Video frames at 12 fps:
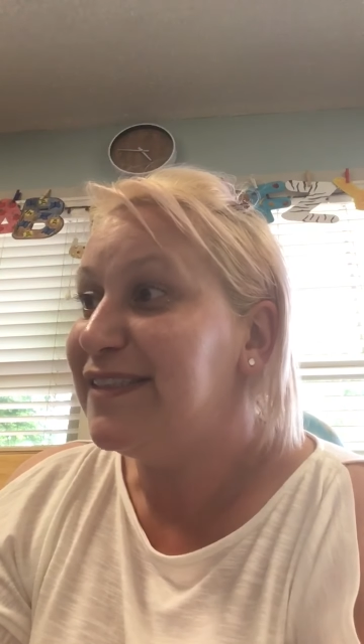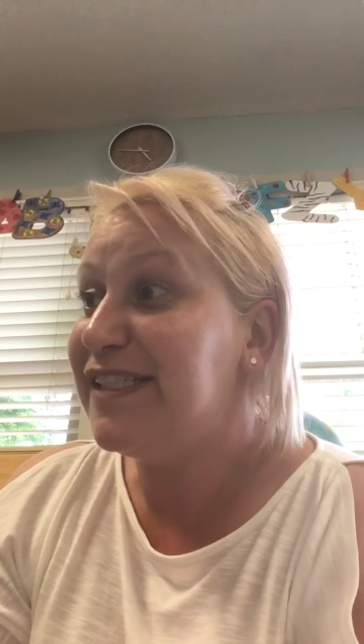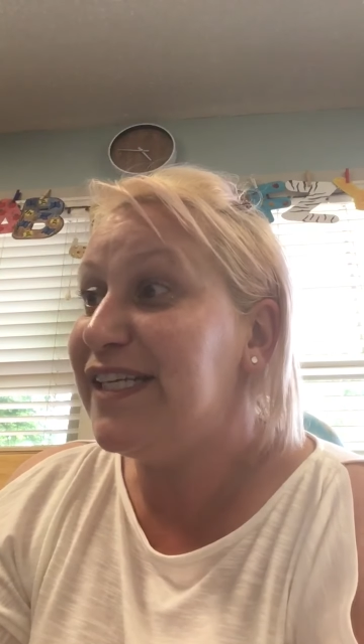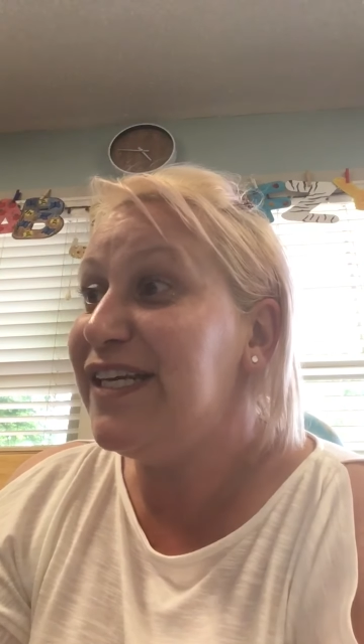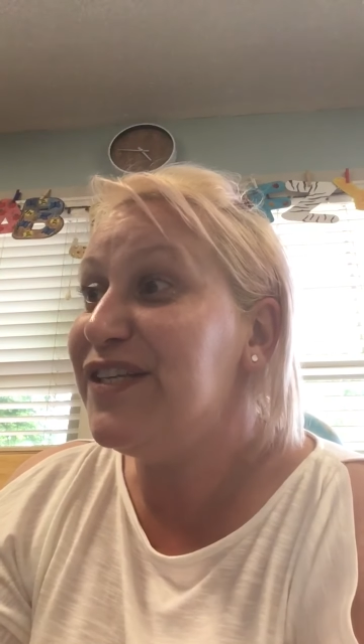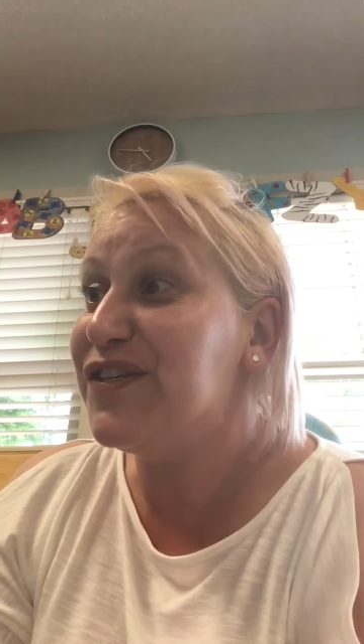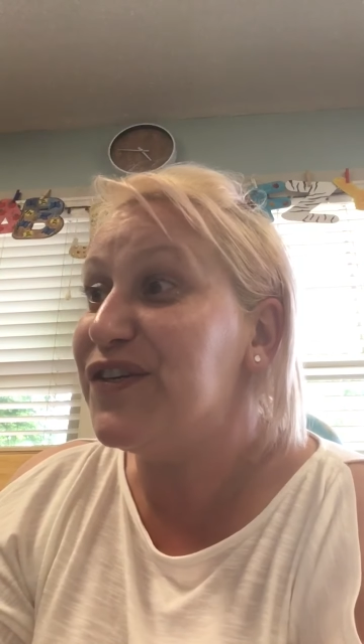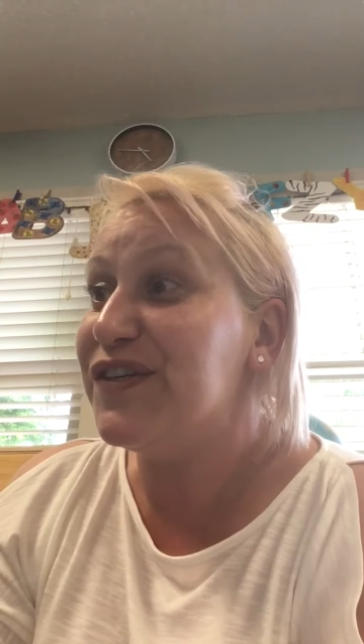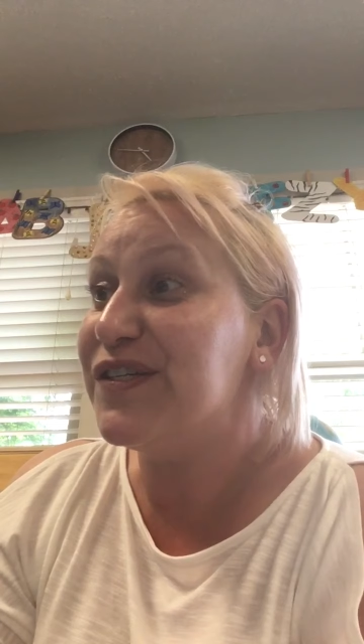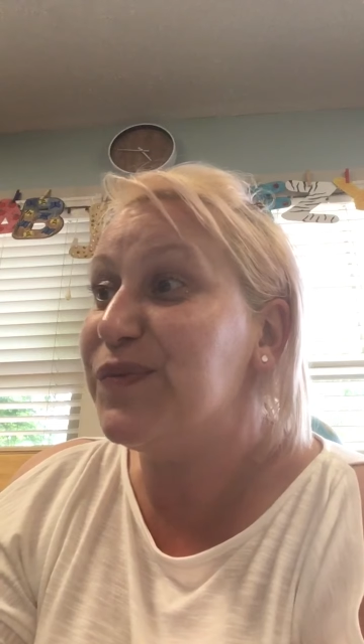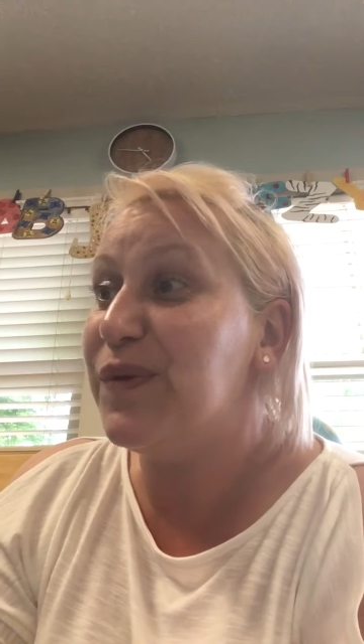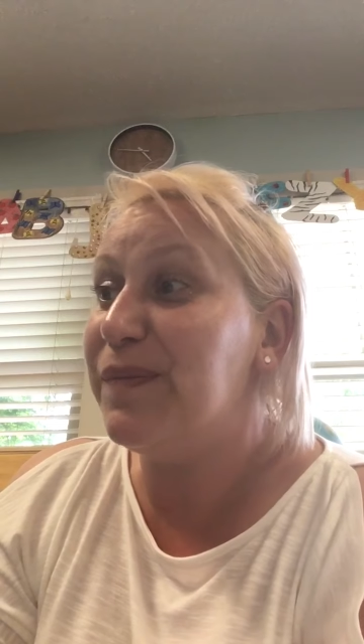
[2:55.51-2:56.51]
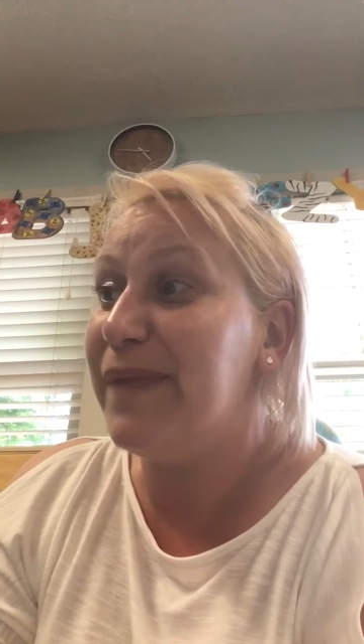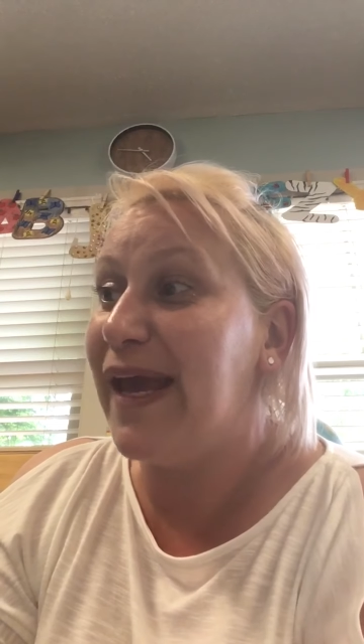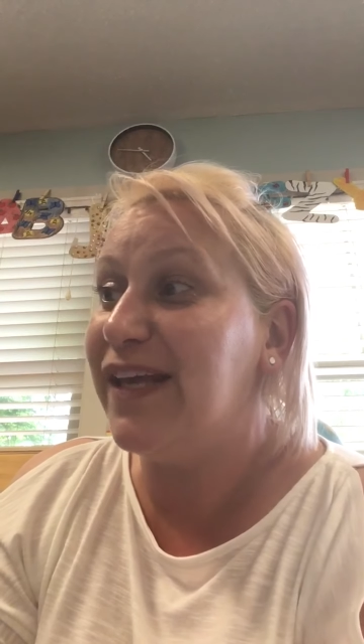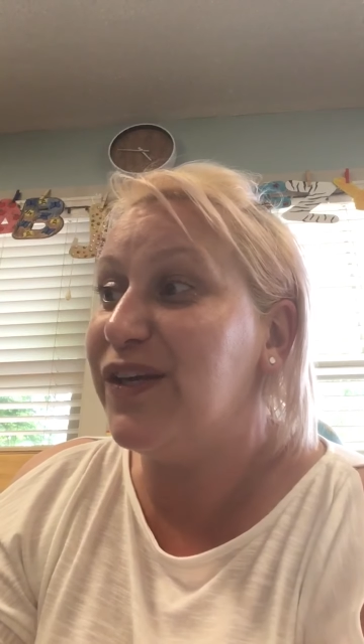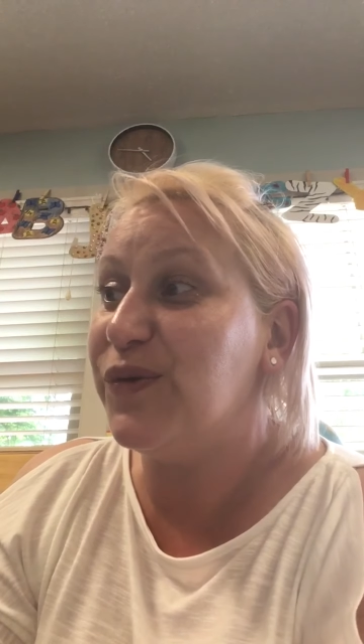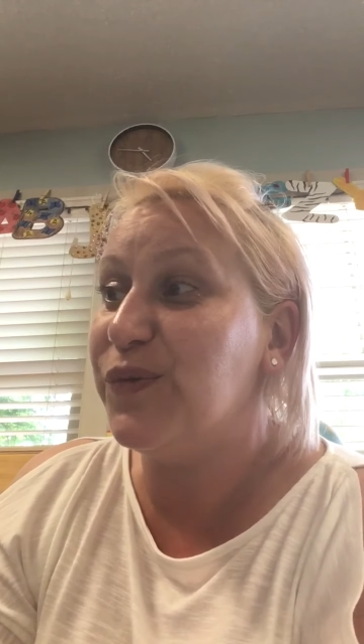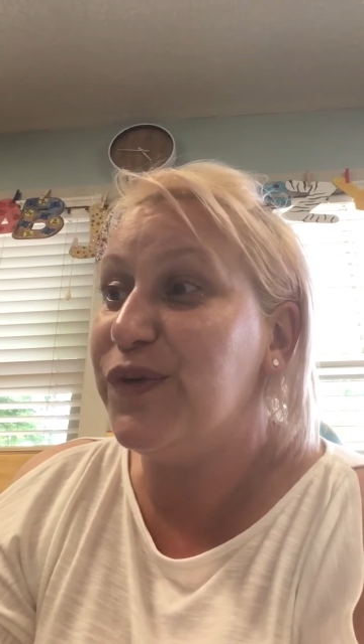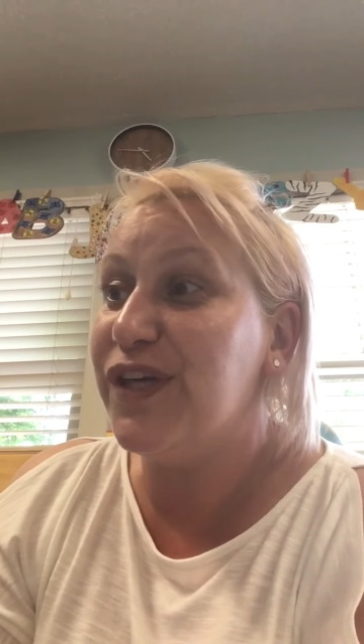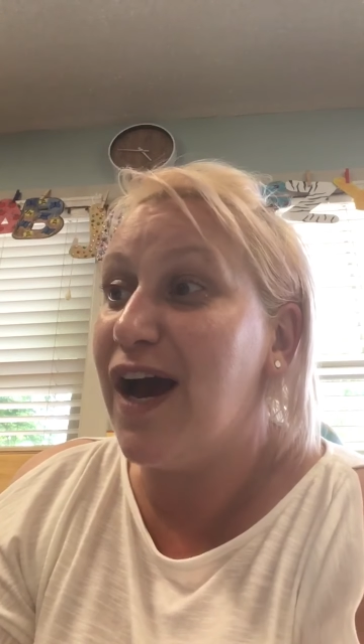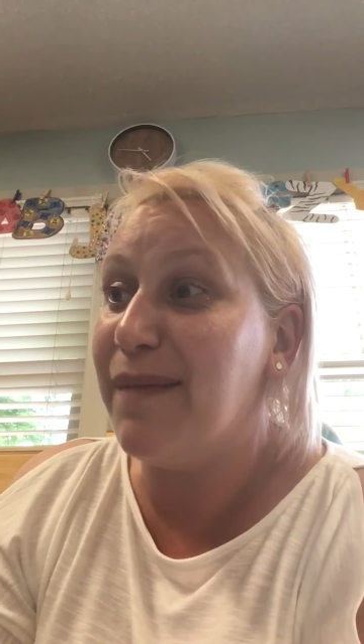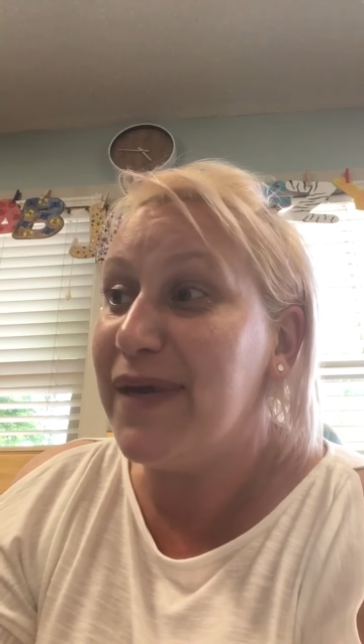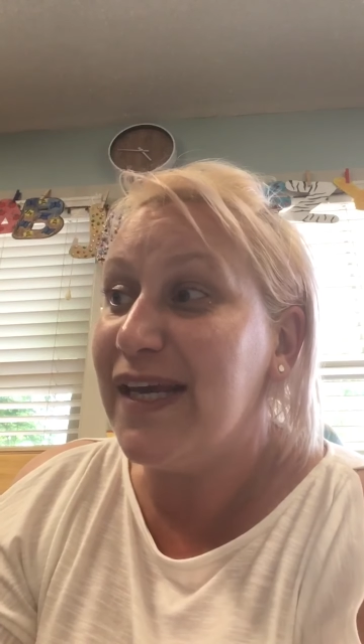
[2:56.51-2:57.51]
Teachers will make you
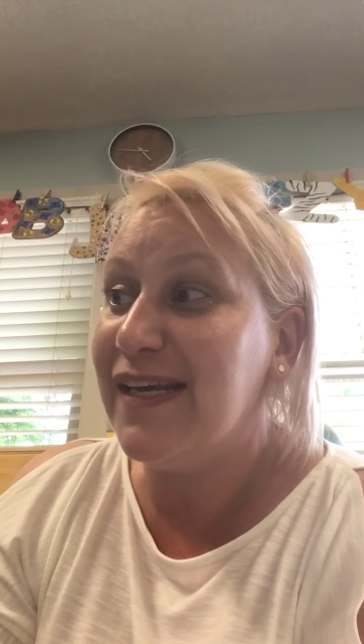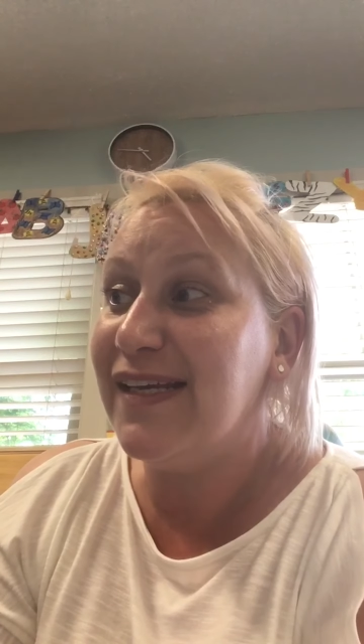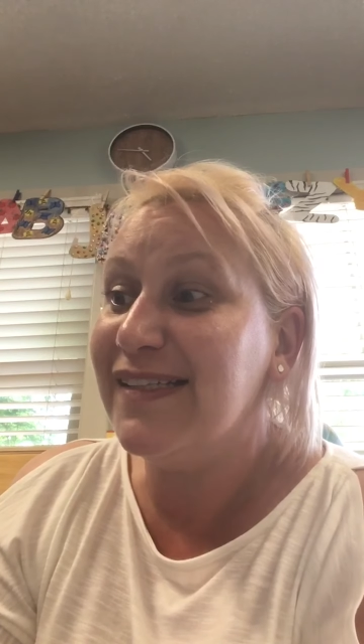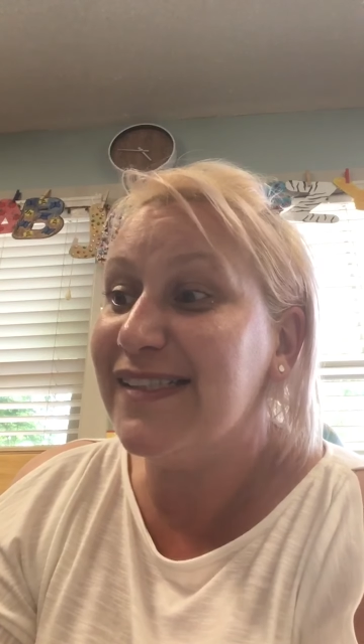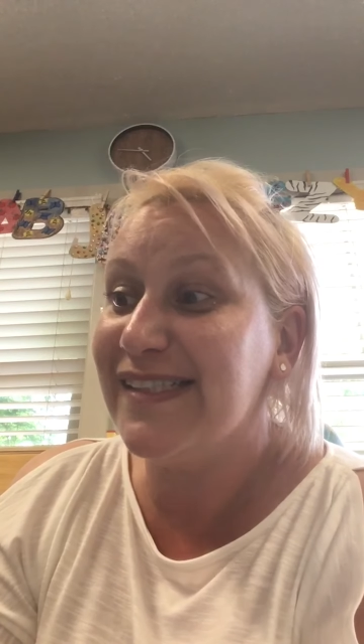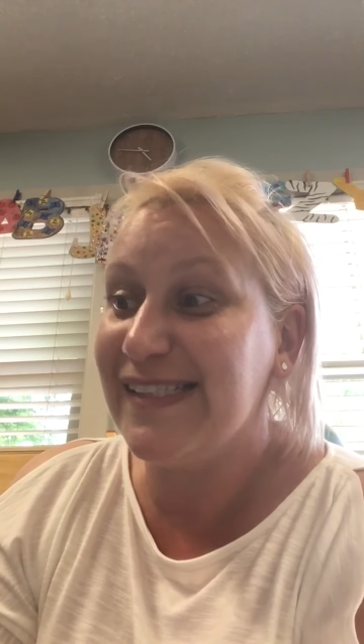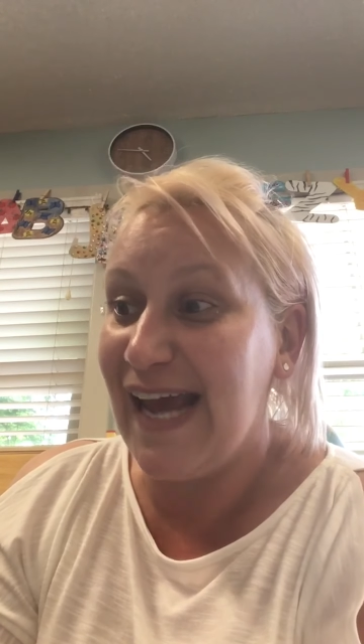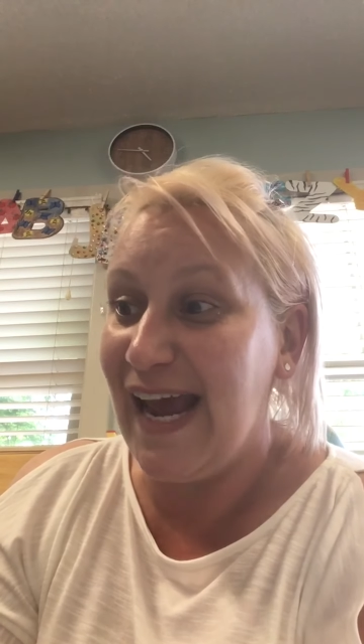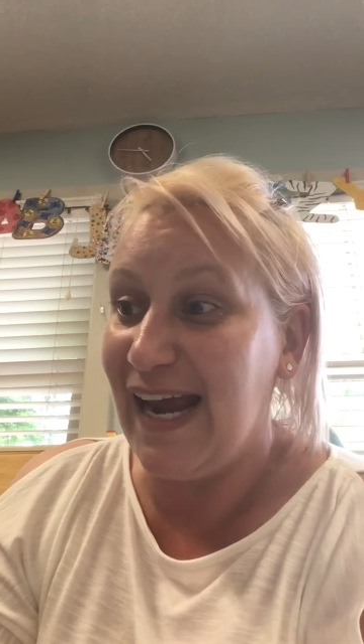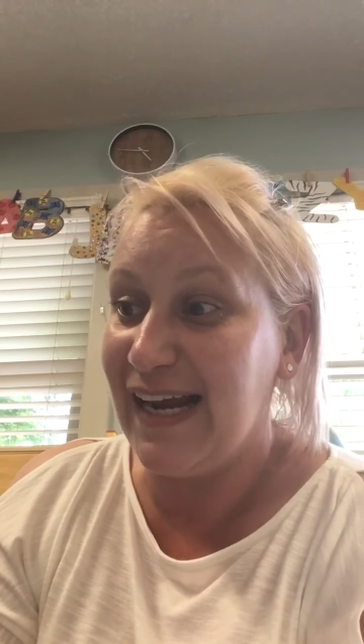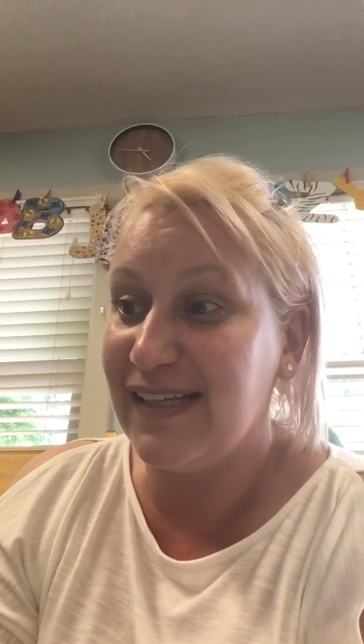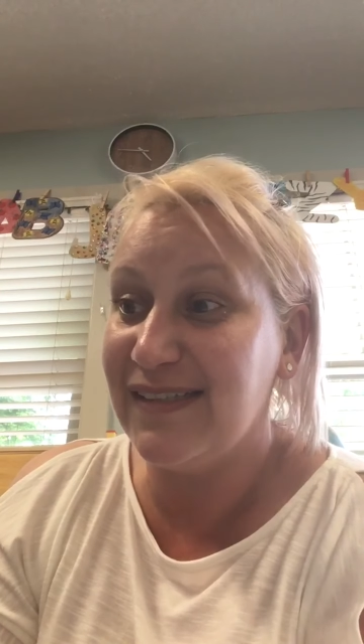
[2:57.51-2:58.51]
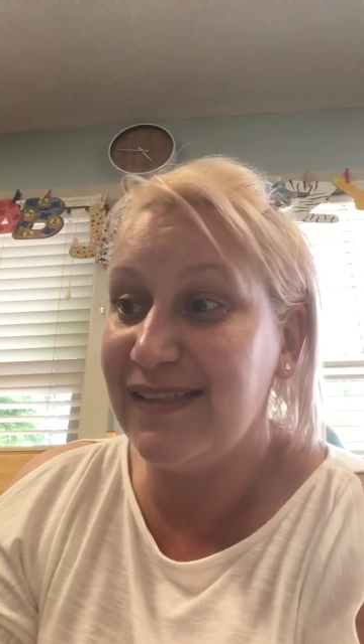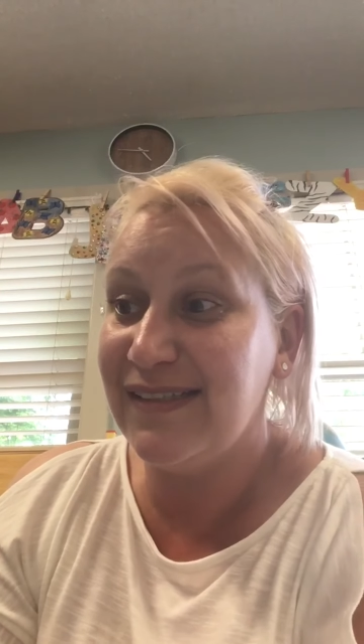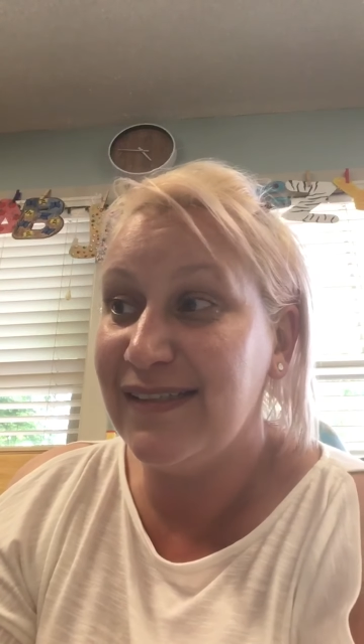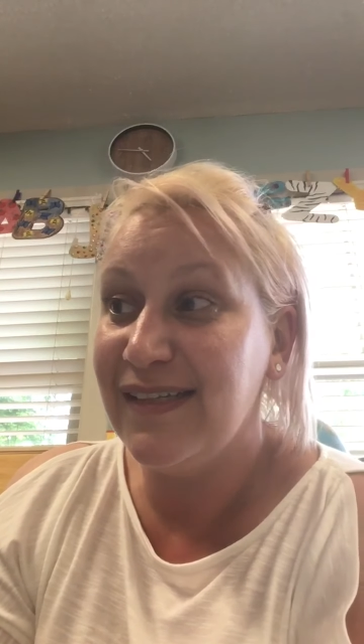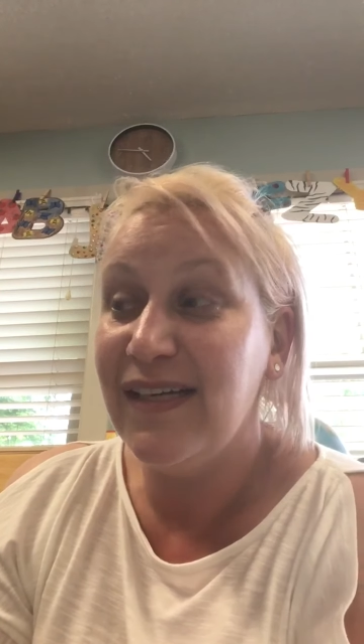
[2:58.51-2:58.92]
yummy snacks.